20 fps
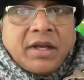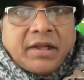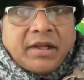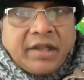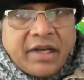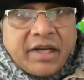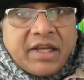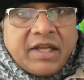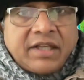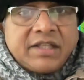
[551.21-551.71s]

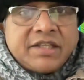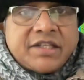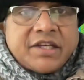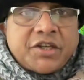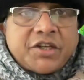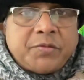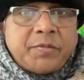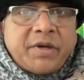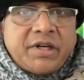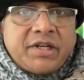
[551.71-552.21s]
Clinical
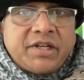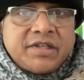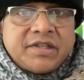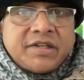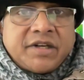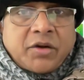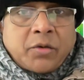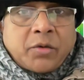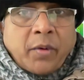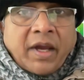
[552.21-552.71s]
judgment
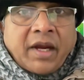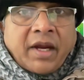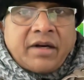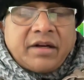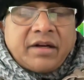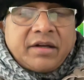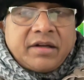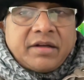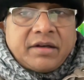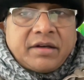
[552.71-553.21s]
is required,